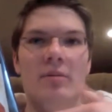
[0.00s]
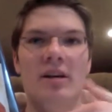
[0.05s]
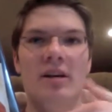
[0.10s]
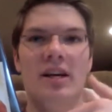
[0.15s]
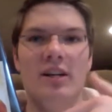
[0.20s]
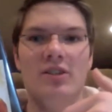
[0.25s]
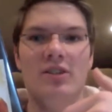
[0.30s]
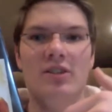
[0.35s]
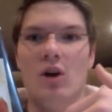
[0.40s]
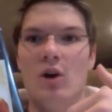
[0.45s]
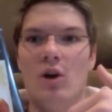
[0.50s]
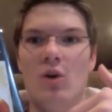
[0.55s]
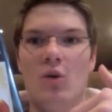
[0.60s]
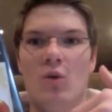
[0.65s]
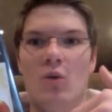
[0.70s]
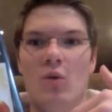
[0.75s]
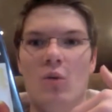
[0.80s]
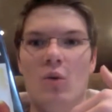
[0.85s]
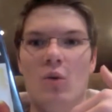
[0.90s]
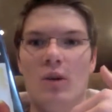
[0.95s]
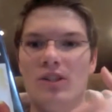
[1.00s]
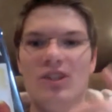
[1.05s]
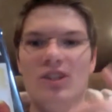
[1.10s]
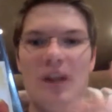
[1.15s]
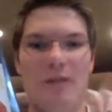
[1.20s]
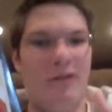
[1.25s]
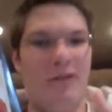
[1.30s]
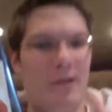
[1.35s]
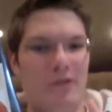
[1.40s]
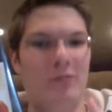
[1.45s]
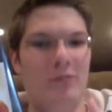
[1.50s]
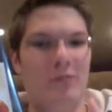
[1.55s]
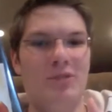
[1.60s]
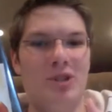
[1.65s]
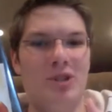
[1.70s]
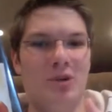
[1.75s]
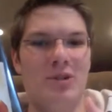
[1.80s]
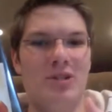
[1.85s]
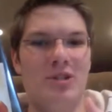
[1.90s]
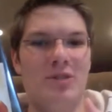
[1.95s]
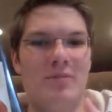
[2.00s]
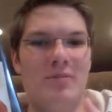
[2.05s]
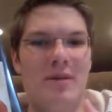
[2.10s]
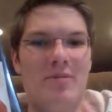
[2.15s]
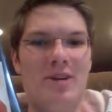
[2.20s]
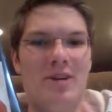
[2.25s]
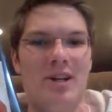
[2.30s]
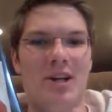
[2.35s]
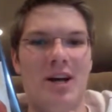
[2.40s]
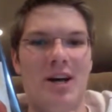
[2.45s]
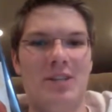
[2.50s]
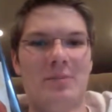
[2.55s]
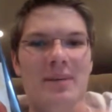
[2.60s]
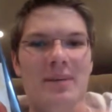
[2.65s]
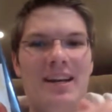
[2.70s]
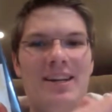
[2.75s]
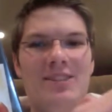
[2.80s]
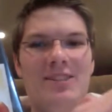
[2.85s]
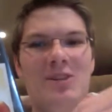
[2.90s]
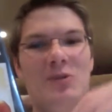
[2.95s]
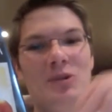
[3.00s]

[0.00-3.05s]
because we're suffering from short-term memory loss because